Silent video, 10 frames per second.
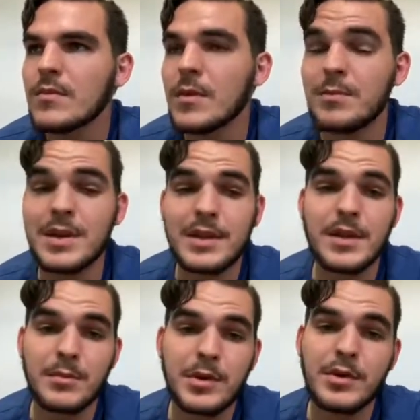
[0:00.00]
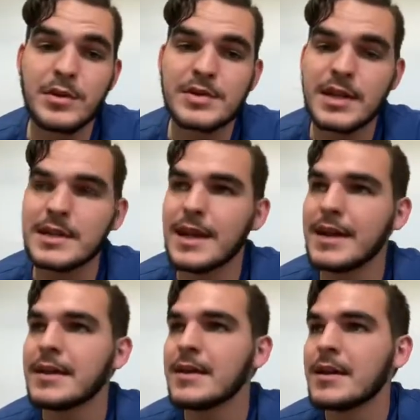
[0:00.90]
beat the computers like that.
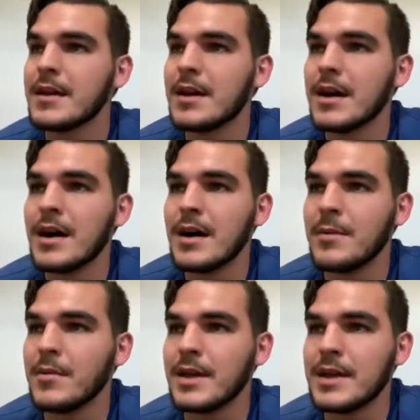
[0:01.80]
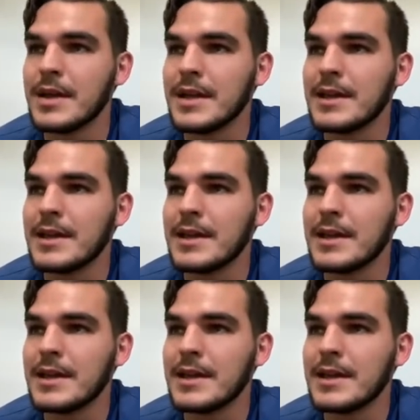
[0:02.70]
And in